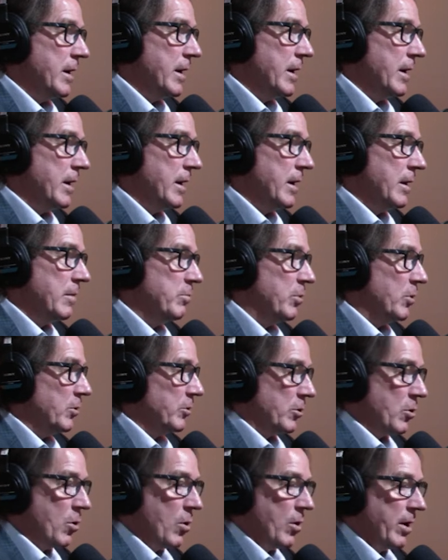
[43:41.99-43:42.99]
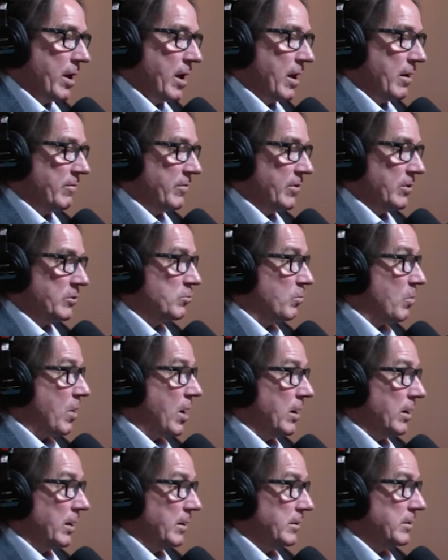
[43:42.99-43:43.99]
and they pulled a card out of his
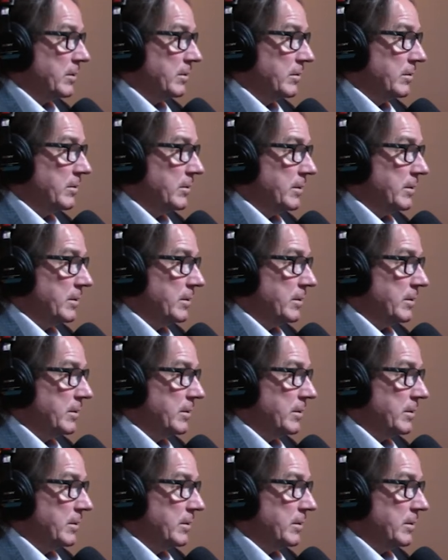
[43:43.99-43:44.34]
wallet. Yeah.